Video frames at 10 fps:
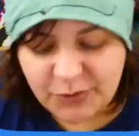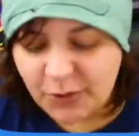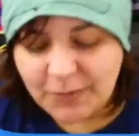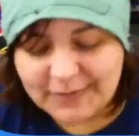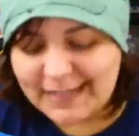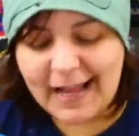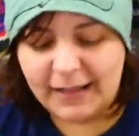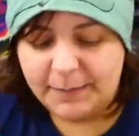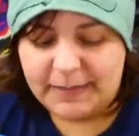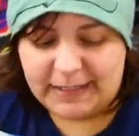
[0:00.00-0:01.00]
Don't
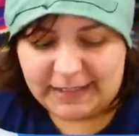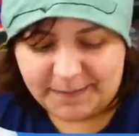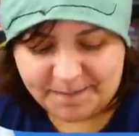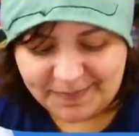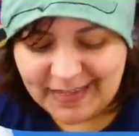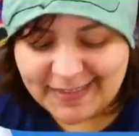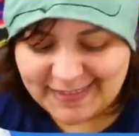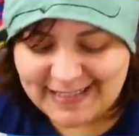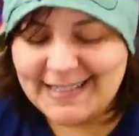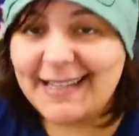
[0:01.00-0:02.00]
tell me that
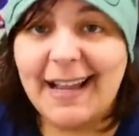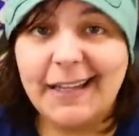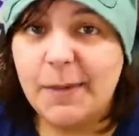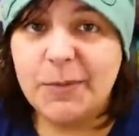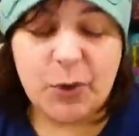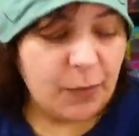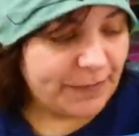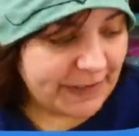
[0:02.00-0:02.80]
these items over